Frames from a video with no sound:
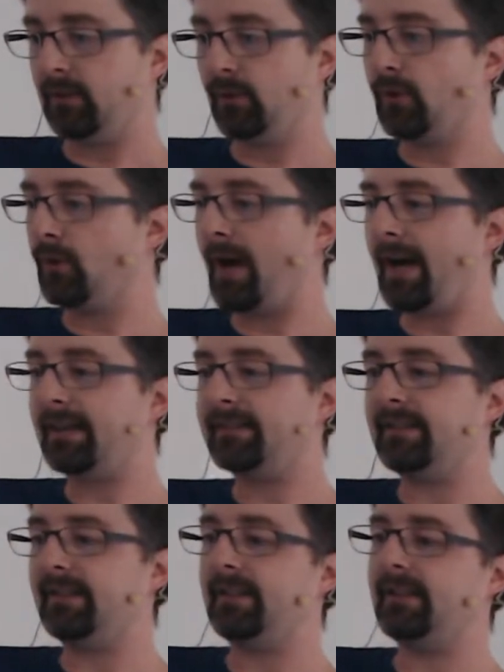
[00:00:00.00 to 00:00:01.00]

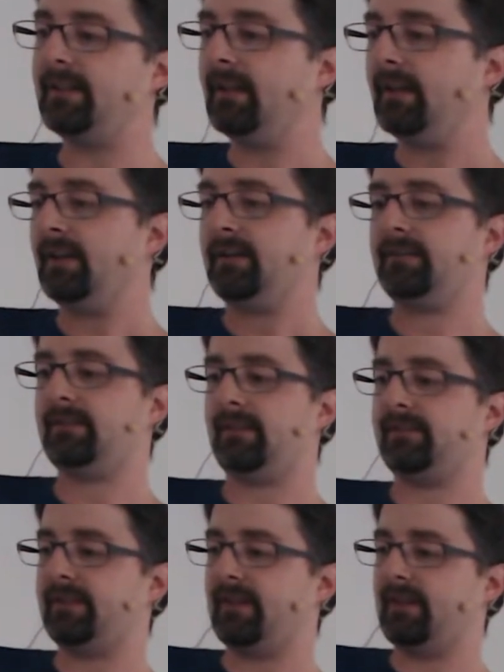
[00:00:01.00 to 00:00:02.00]
UUID,
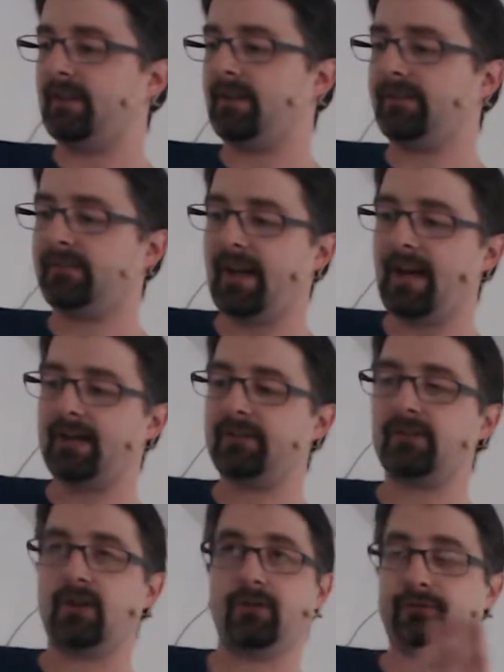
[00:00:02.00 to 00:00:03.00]
the
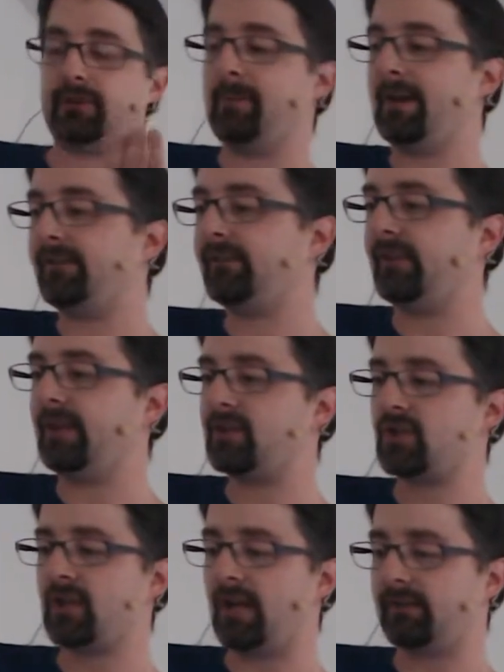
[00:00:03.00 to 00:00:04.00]
size of the
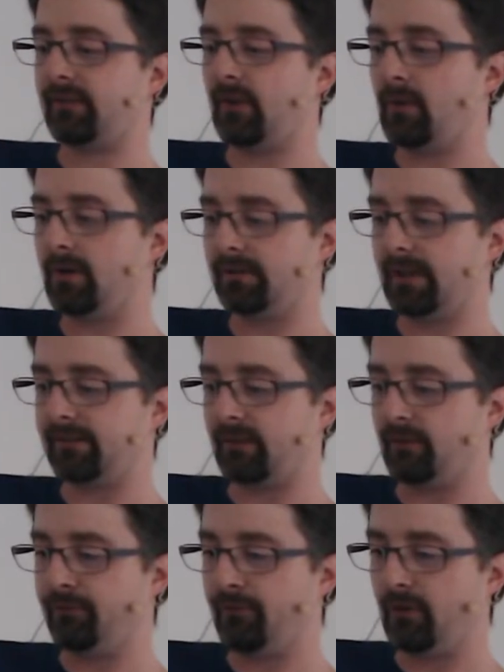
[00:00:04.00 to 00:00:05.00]
message, and so on and
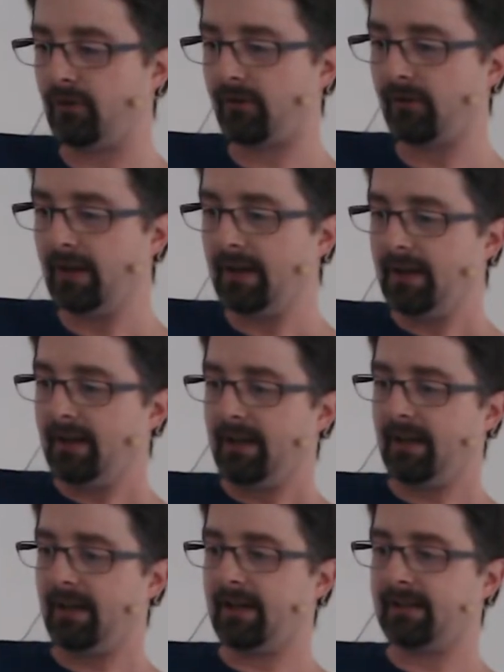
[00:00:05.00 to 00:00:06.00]
so forth.
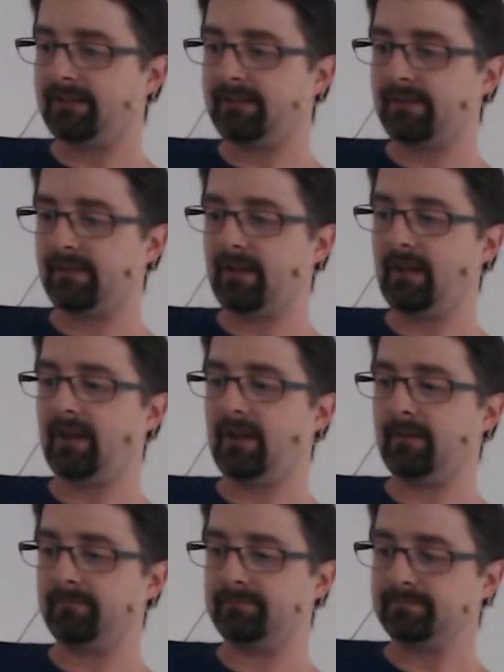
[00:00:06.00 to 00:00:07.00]
And
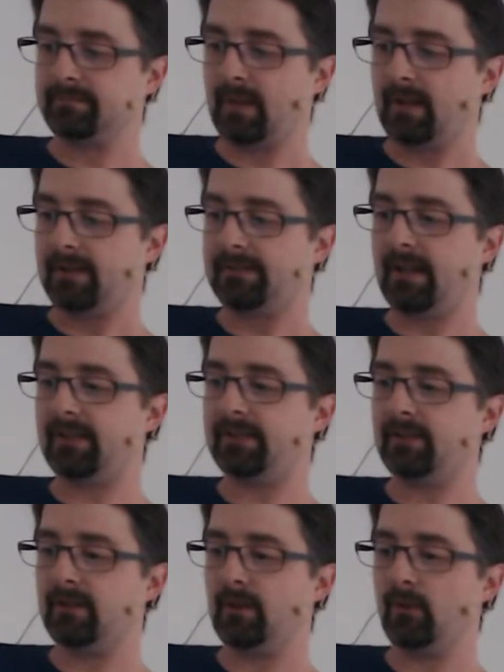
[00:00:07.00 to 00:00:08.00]

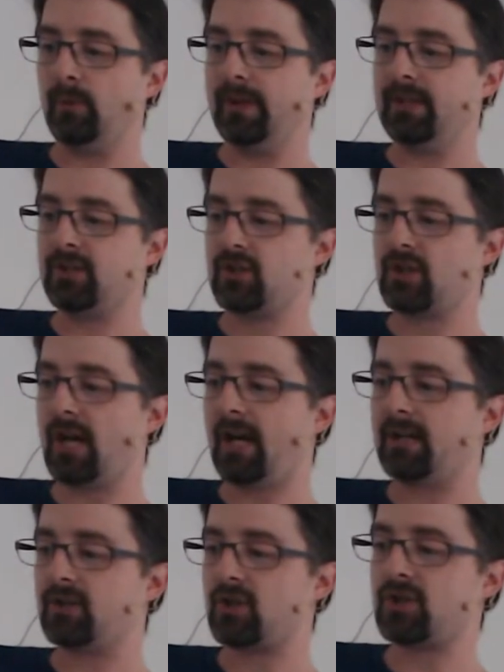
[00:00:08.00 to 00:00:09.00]
then we
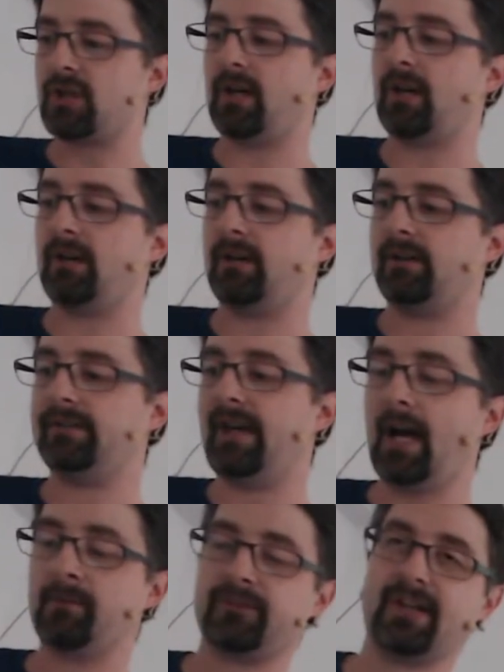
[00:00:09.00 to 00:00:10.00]
change the
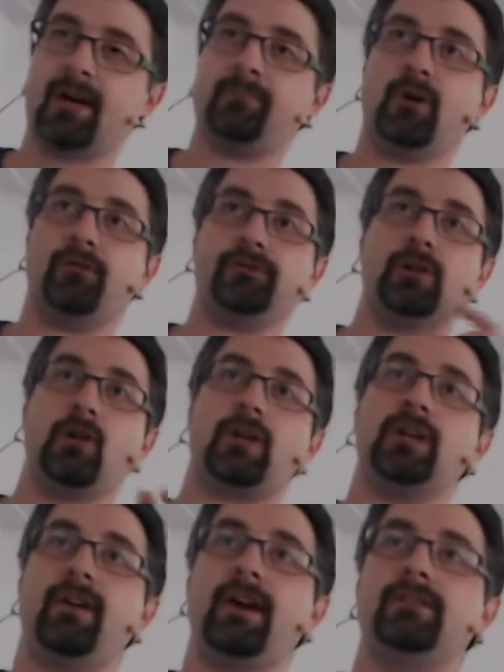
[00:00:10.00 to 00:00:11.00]
timestamp of the
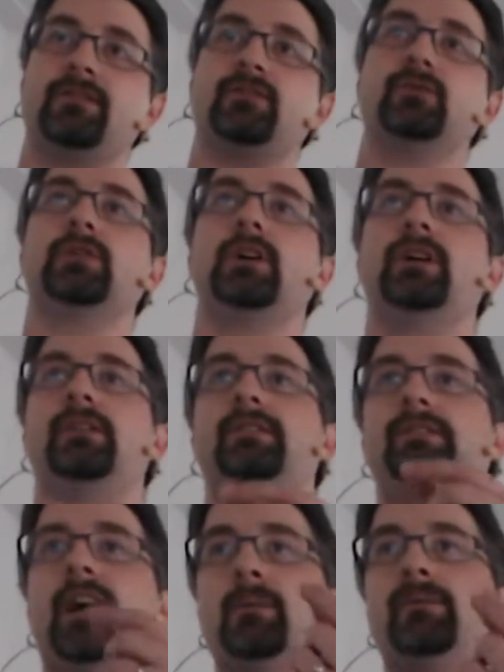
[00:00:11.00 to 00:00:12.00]
log event to the
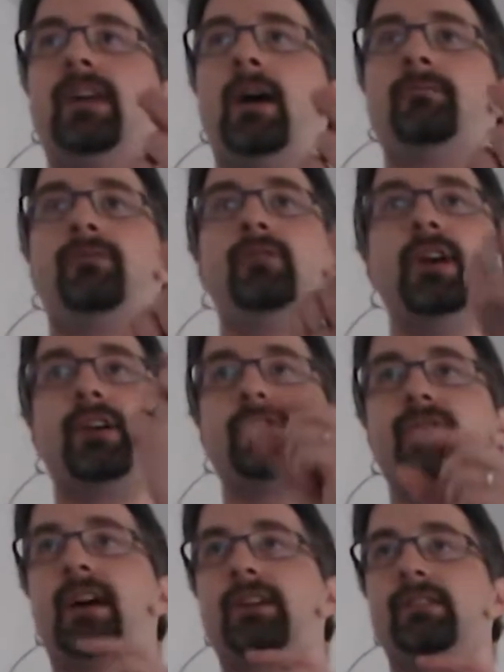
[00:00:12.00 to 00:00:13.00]
timestamp we
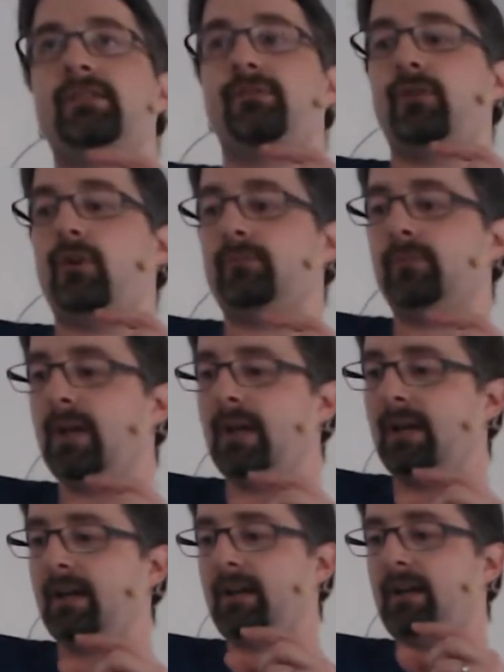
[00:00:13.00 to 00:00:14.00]
extracted from
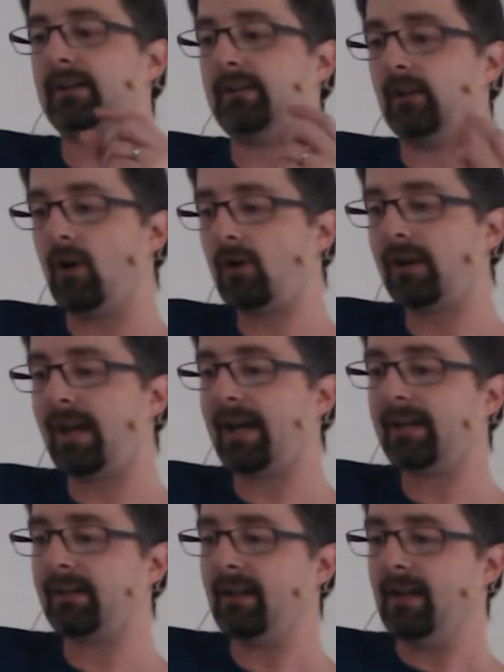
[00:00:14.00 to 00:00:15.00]
the log
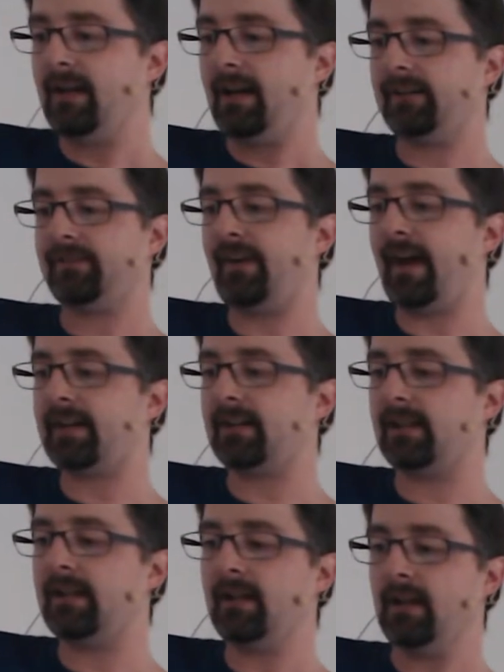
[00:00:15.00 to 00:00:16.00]
line. And
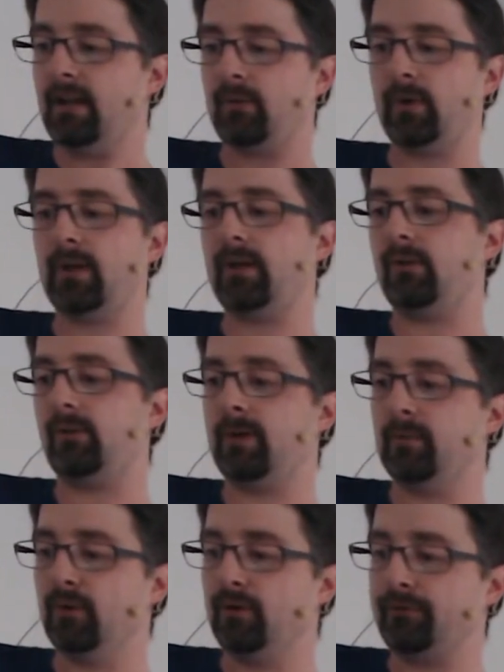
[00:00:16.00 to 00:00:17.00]
finally, we
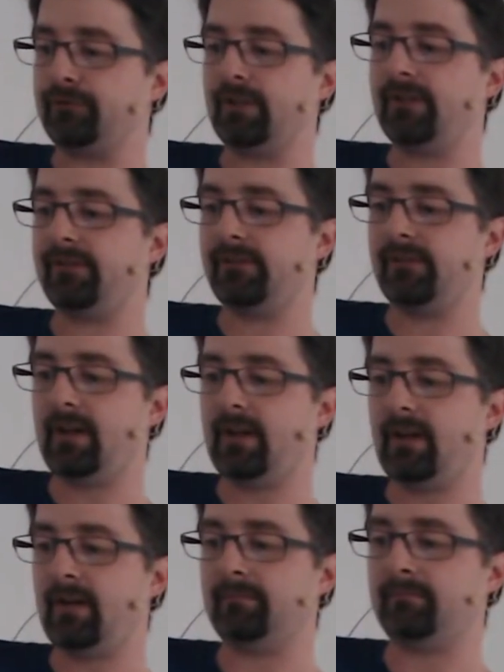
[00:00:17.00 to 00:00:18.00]
remove this
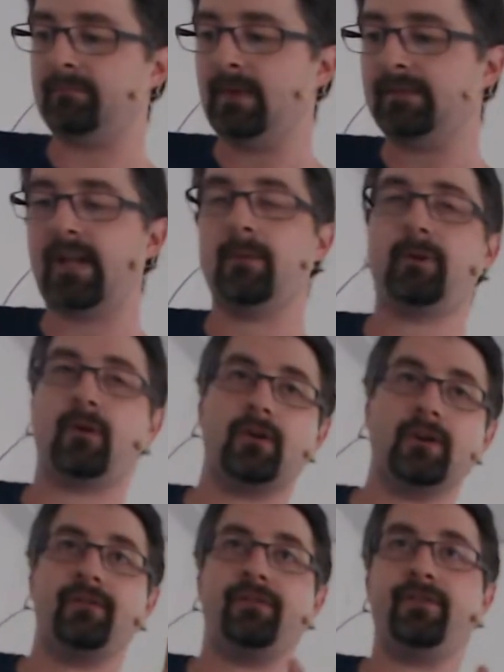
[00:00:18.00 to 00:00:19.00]

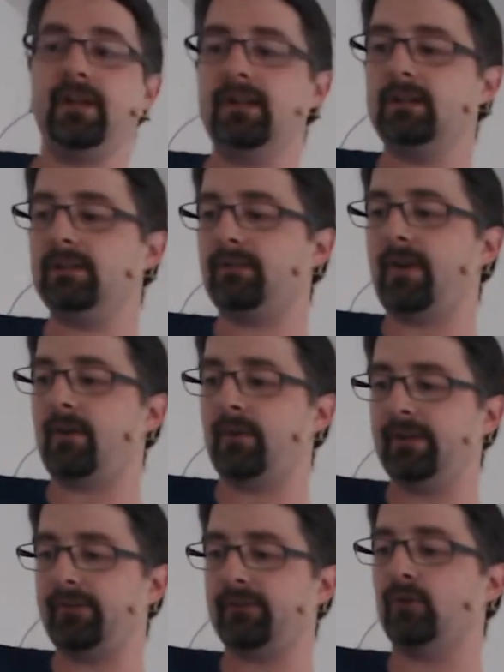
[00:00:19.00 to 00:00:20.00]
temporary field where
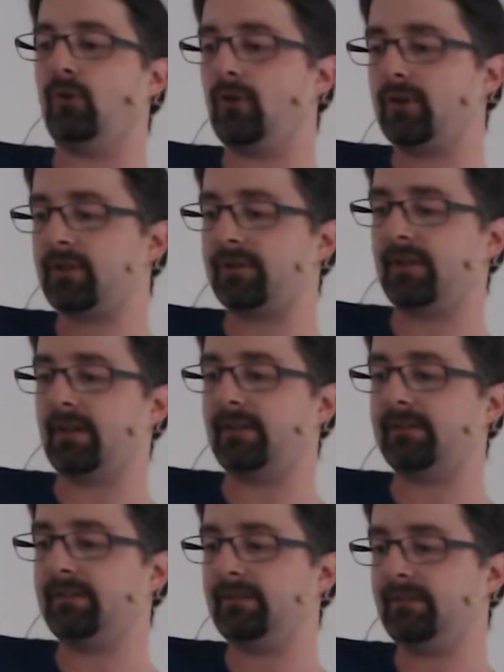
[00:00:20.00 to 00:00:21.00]
we stored
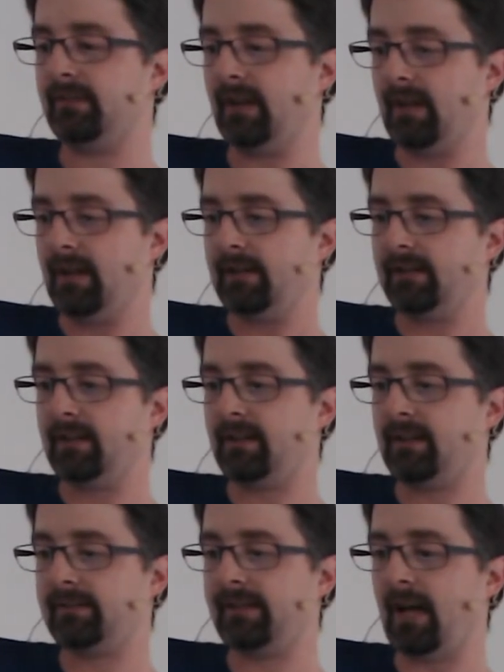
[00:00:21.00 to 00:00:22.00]
the
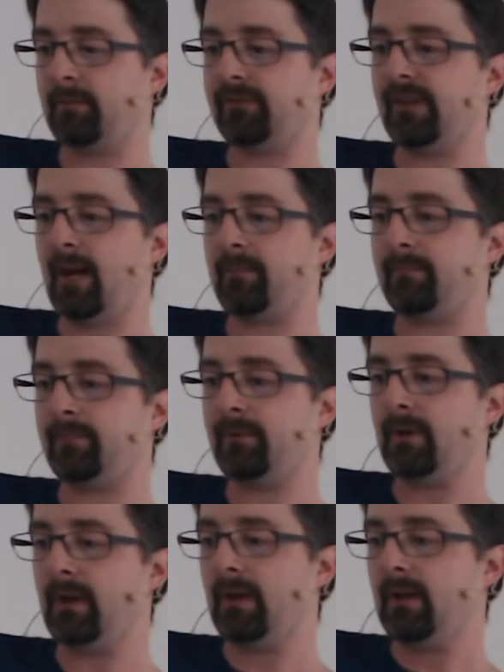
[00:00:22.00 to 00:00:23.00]
timestamp
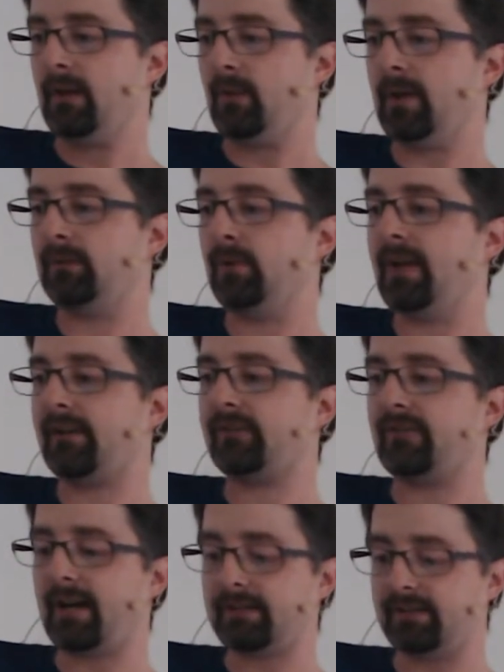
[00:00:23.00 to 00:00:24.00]
when we
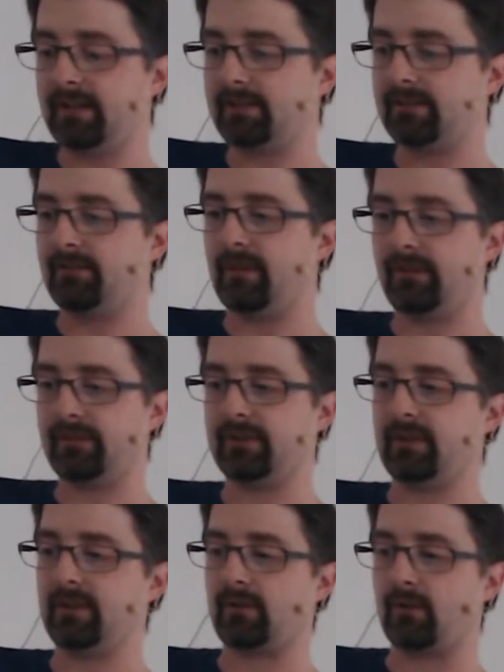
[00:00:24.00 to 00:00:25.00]
extracted it with
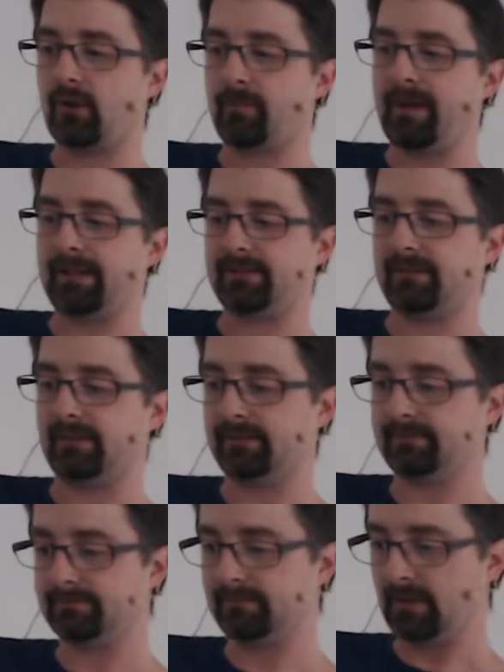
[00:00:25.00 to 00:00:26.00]
the grok pattern.